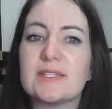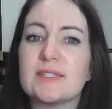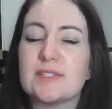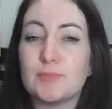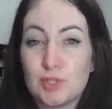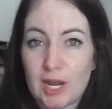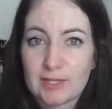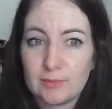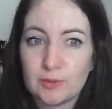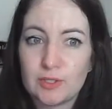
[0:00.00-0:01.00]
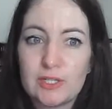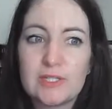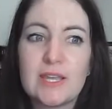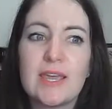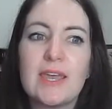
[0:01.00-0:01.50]
to subtract the
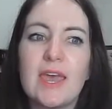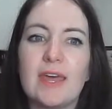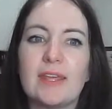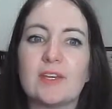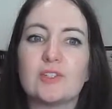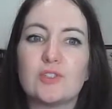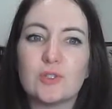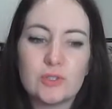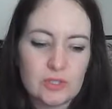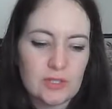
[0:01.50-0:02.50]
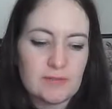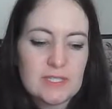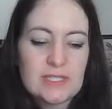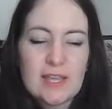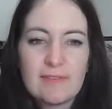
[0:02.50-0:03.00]
borders, and then
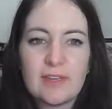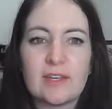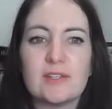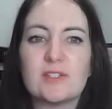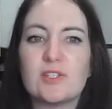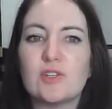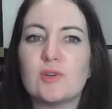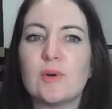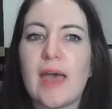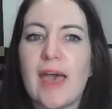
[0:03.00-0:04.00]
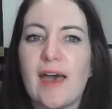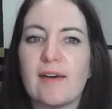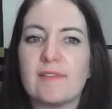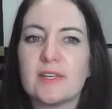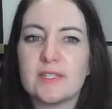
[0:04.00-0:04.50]
Ctrl+Shift+7 to
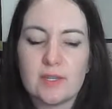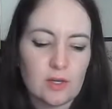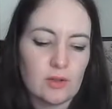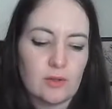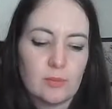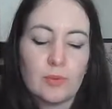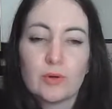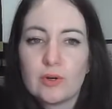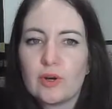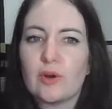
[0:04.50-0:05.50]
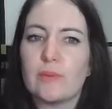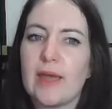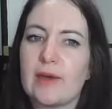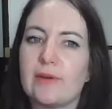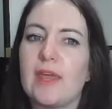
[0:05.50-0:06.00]
have a singular border
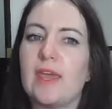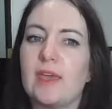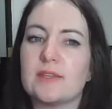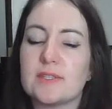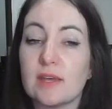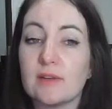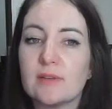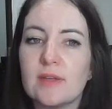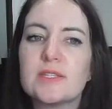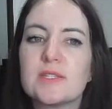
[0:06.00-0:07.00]
around a cell. So